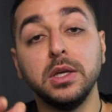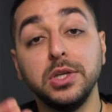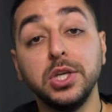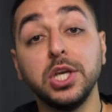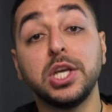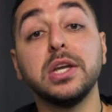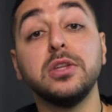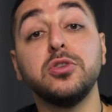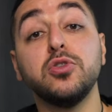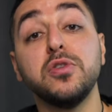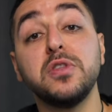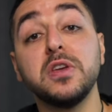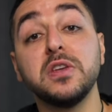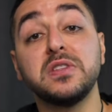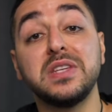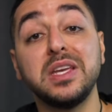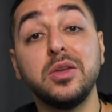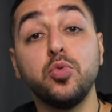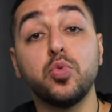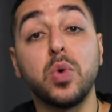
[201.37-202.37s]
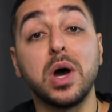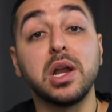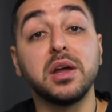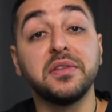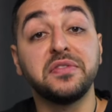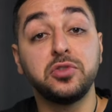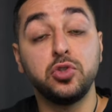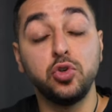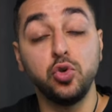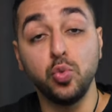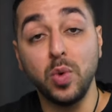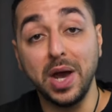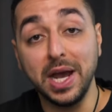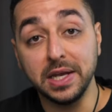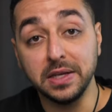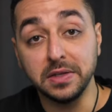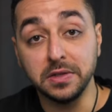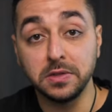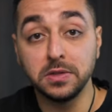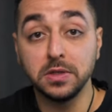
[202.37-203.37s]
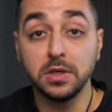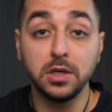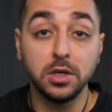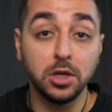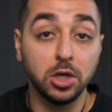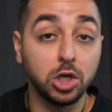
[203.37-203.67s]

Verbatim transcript: You can do this in one of two ways